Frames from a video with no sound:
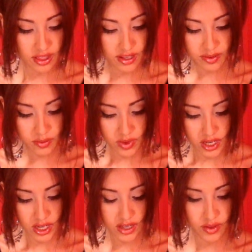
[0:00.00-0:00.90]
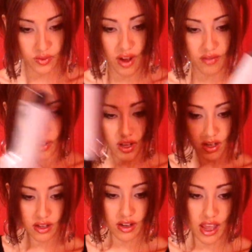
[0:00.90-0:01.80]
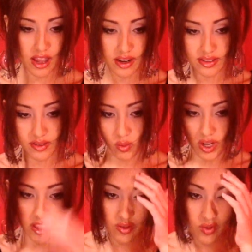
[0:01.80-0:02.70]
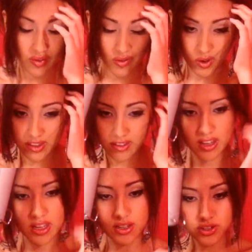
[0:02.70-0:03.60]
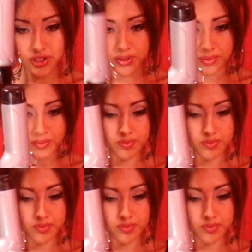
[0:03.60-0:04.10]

This one is Revlon, and it's a 1 3/4 inch.